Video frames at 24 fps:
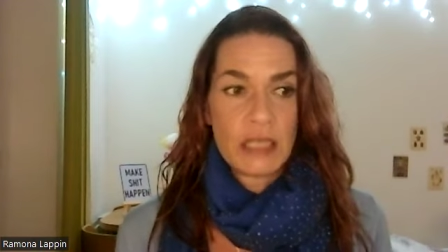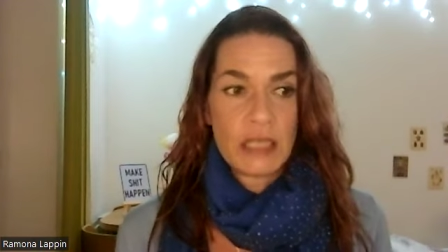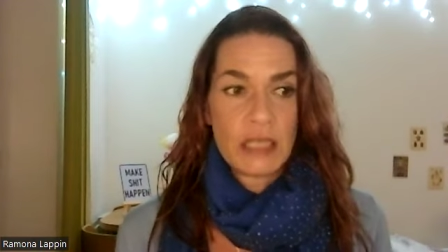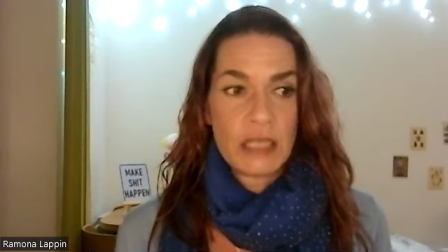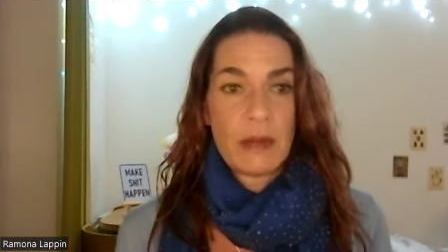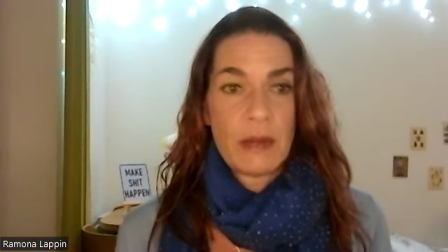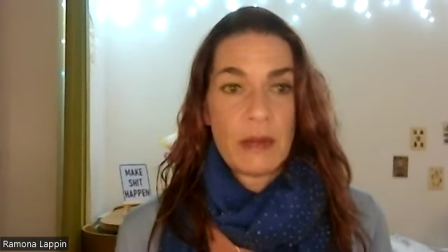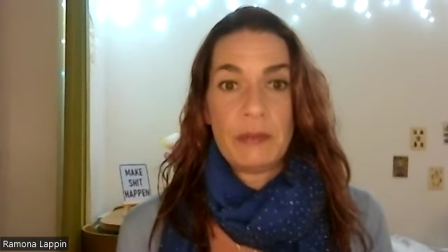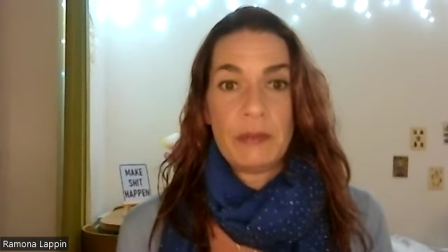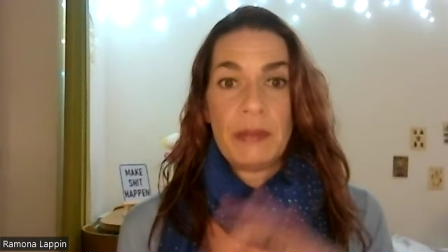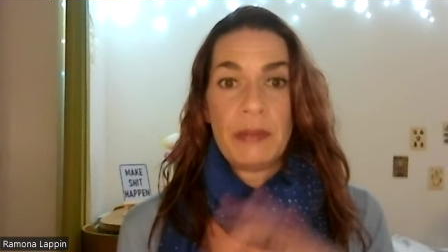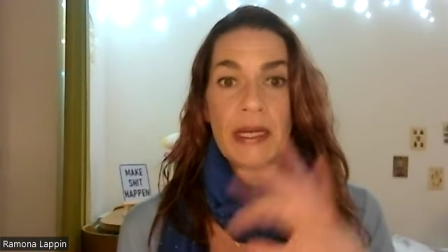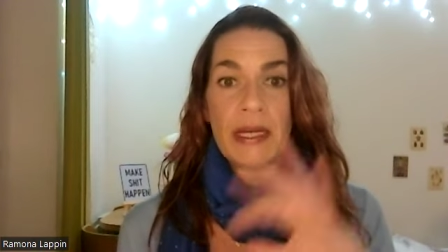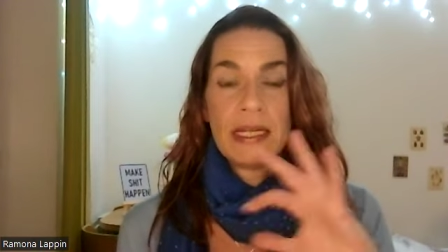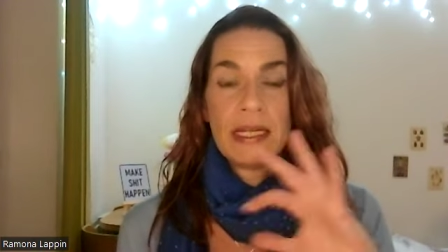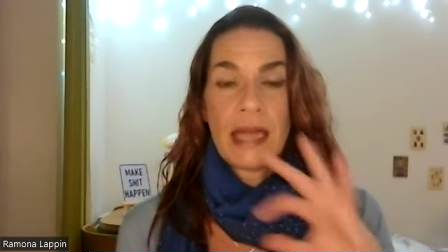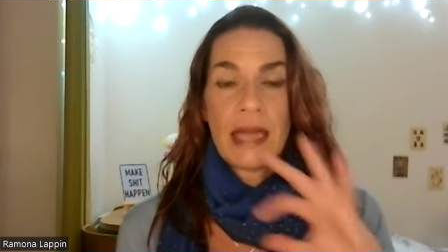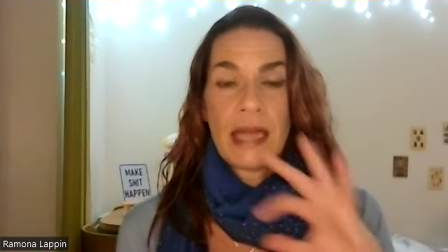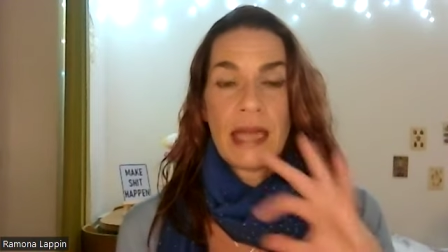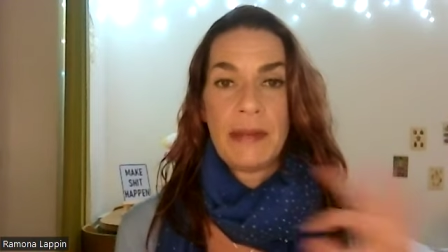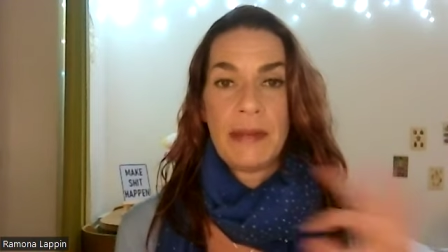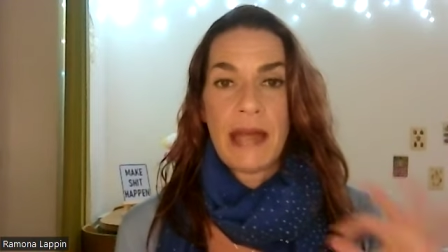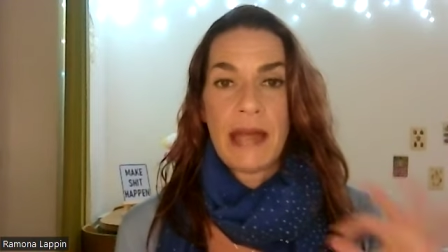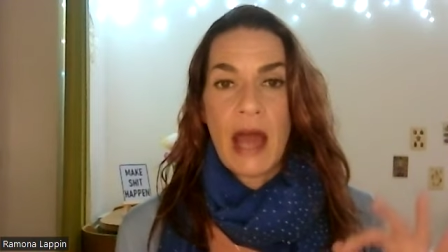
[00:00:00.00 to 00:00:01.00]
It's when we bring
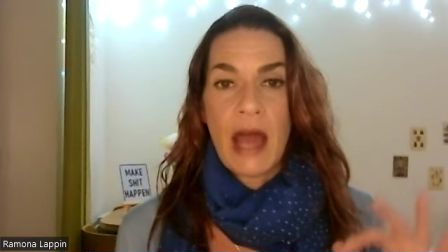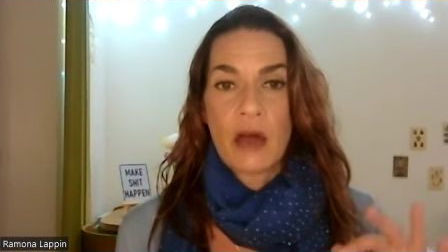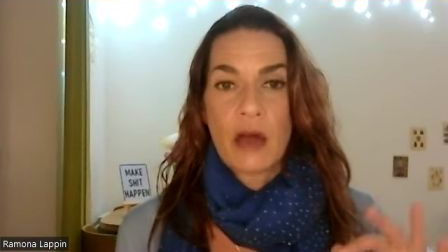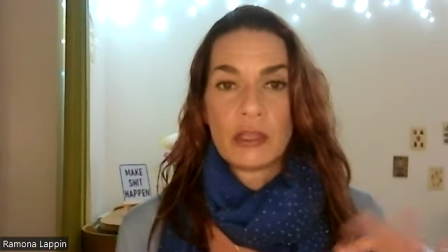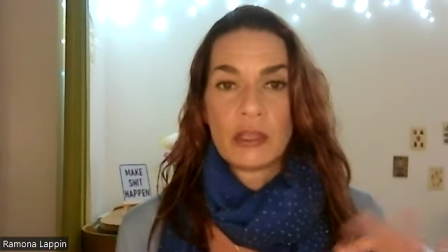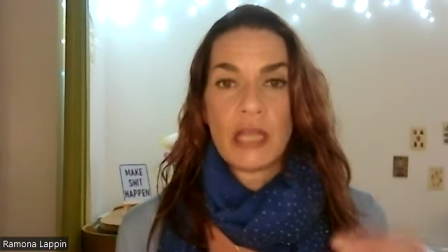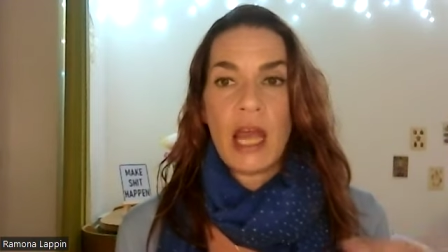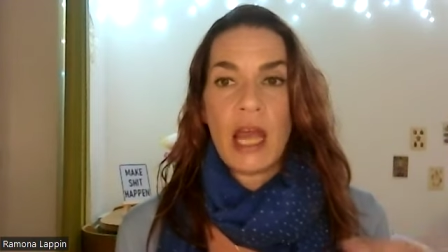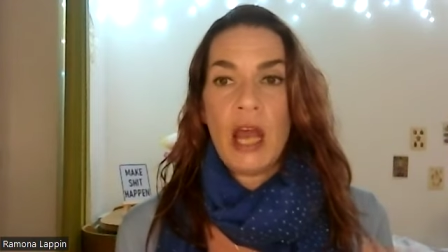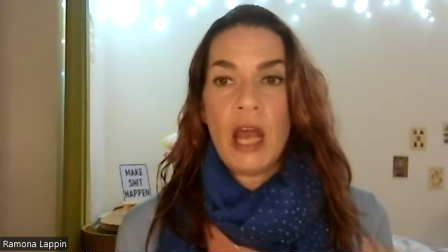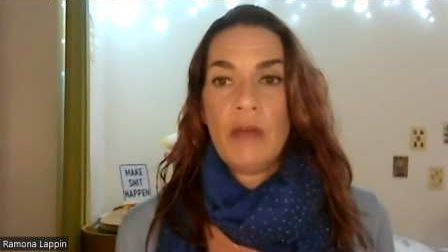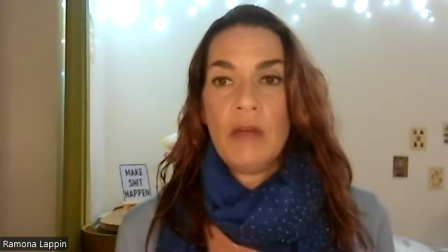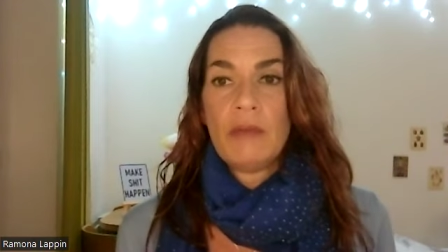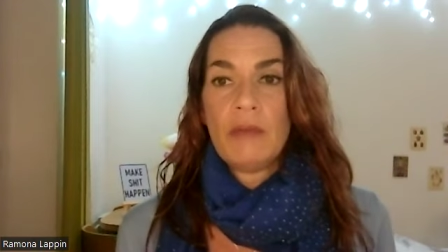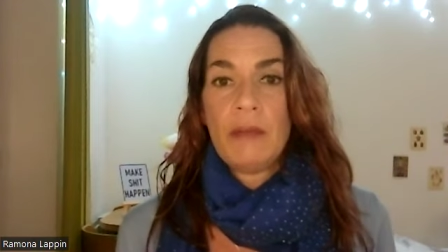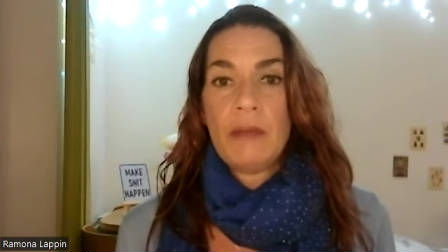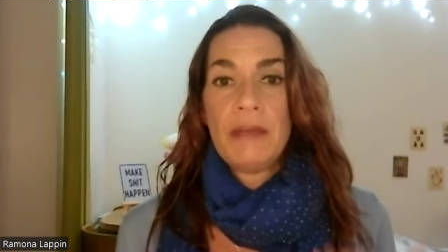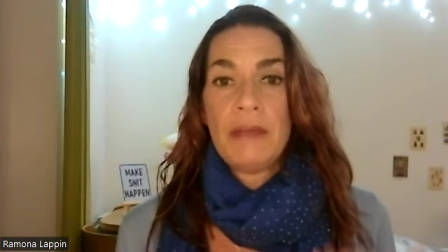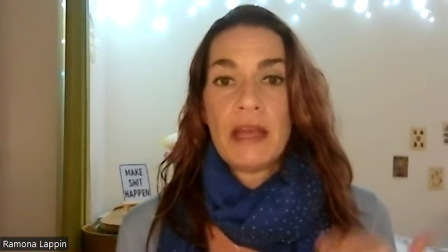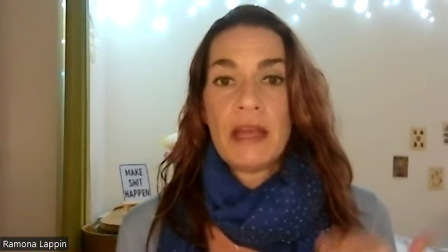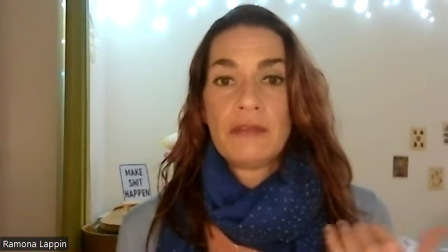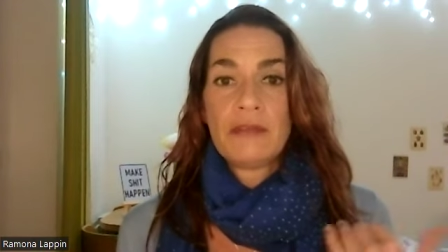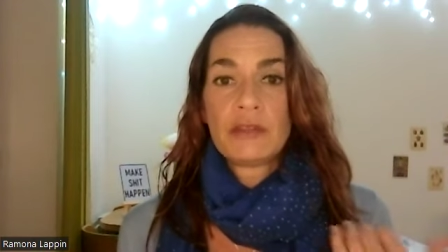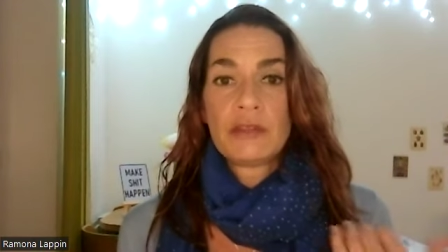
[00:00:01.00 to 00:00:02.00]
it up and out,
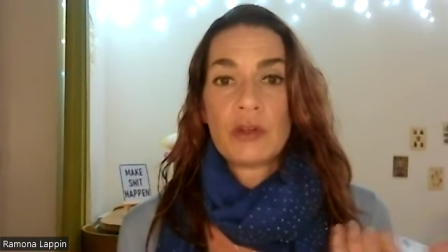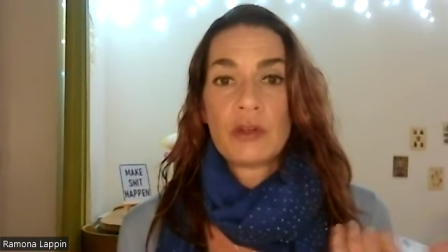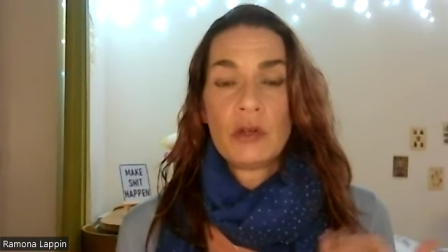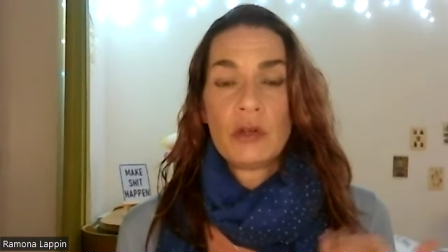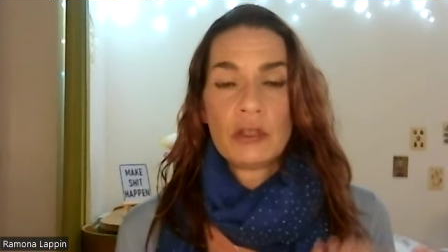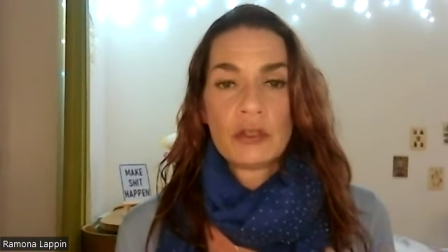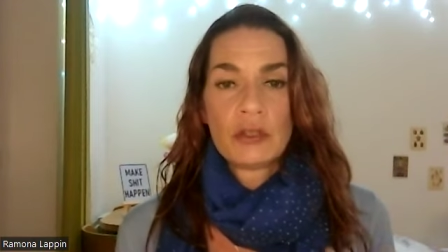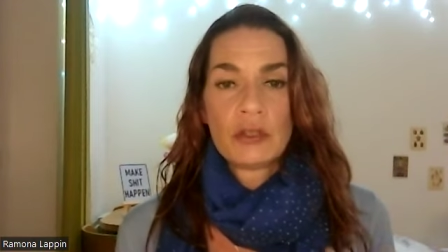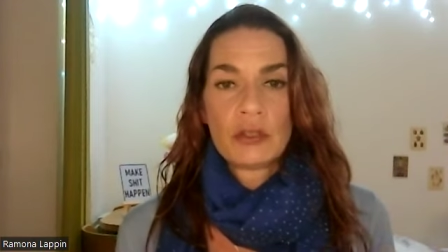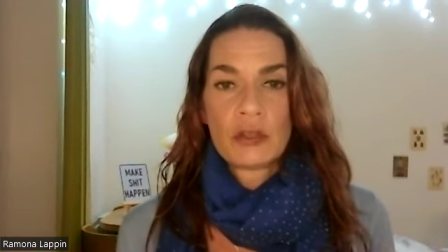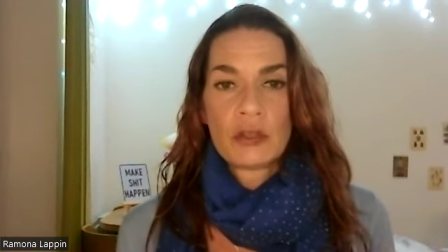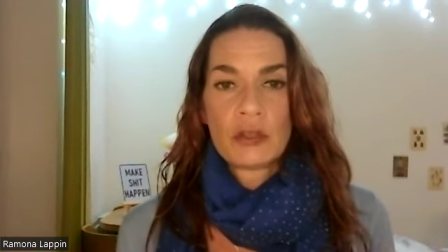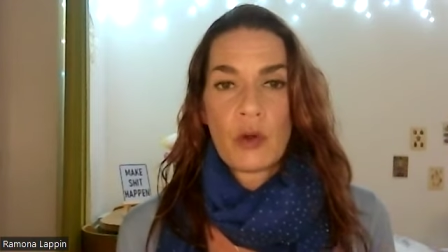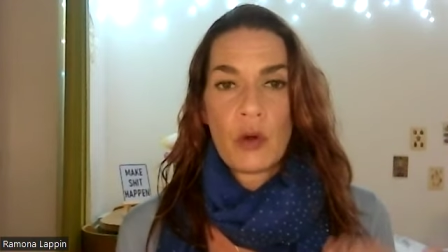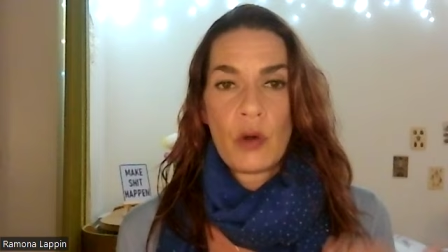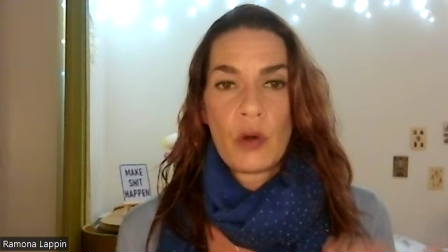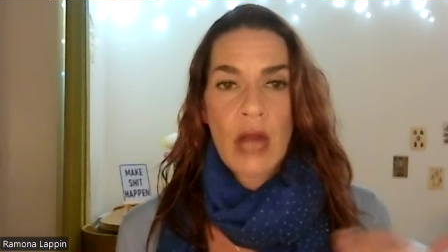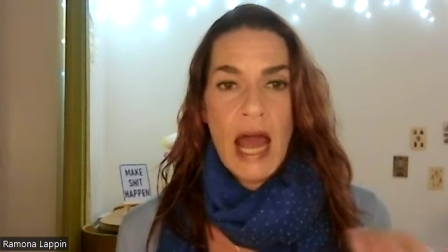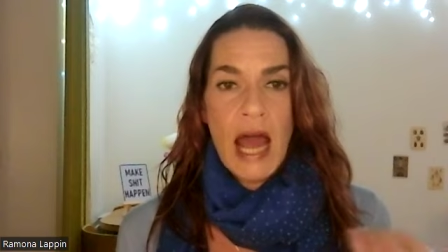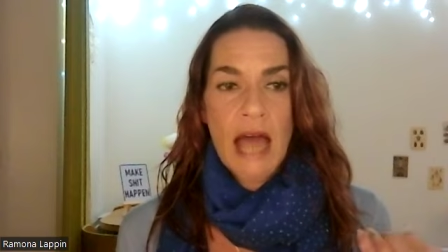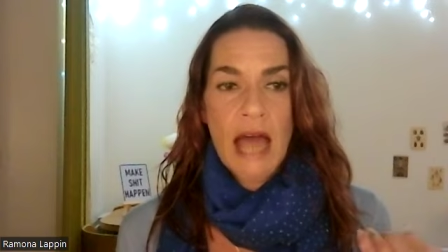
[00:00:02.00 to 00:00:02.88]
when we have soul to soul,